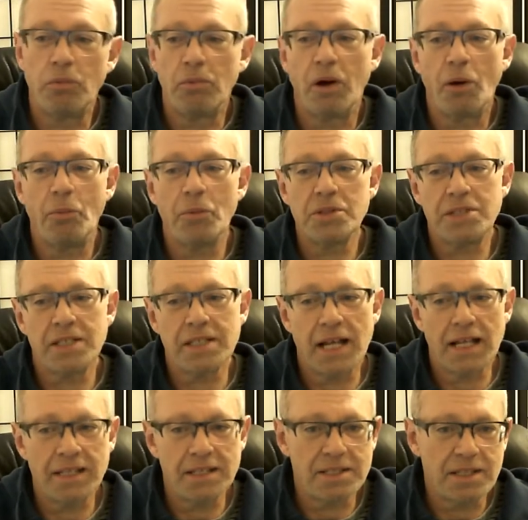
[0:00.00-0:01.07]
almost
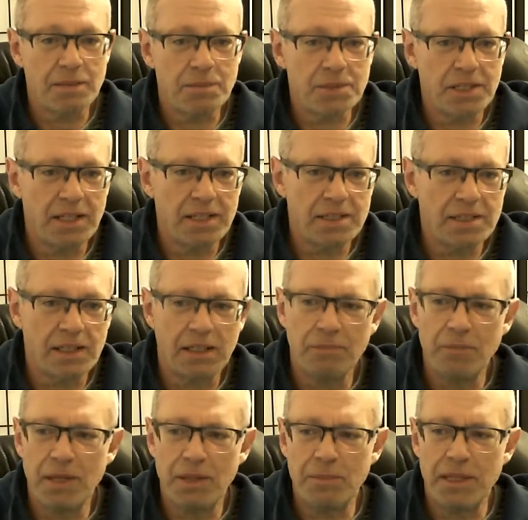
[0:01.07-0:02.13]
exactly the same size,
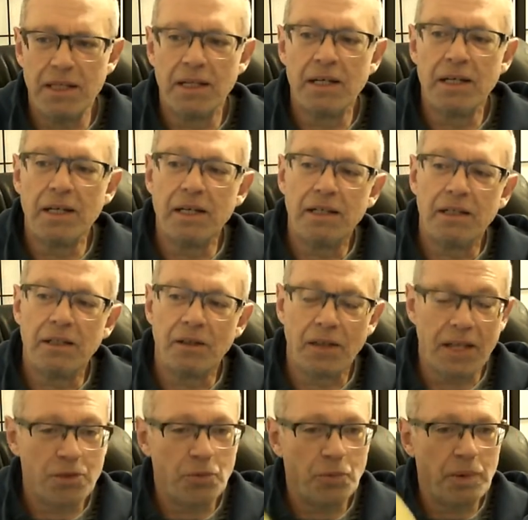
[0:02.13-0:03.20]
maybe like
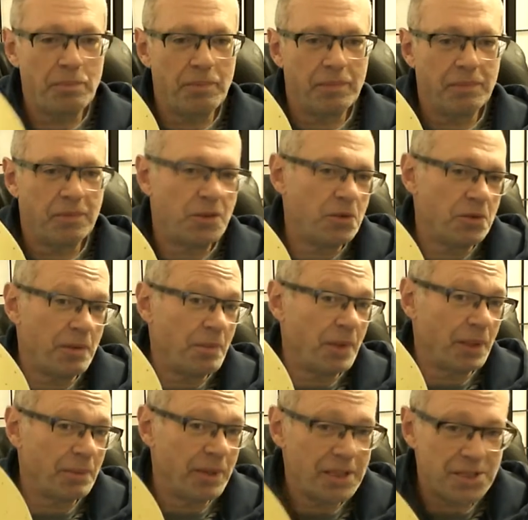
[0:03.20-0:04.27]
2-3
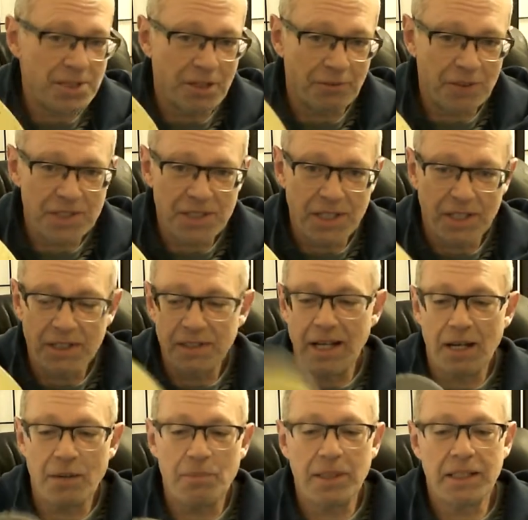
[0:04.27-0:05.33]
millimeters difference there. Not
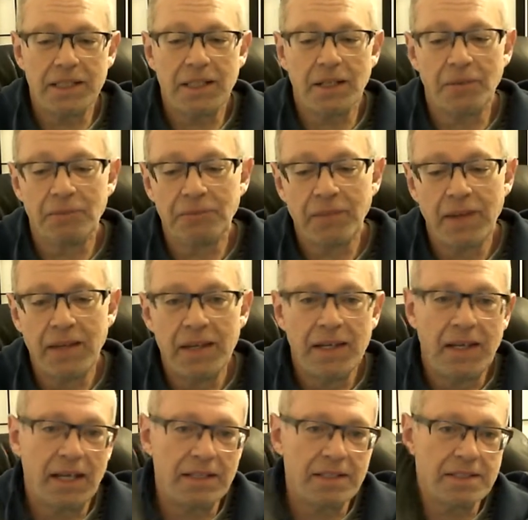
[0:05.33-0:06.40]
a big deal.
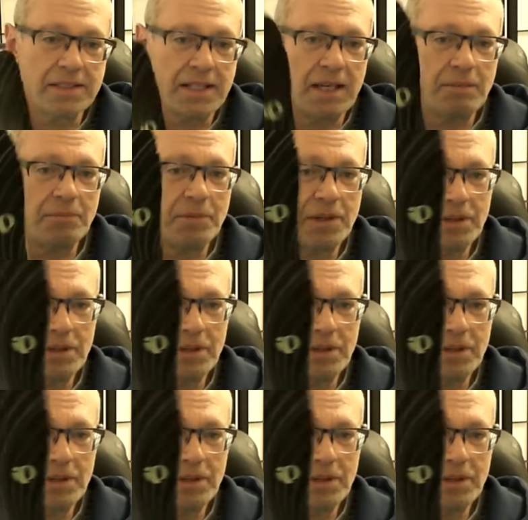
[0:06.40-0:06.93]
And the same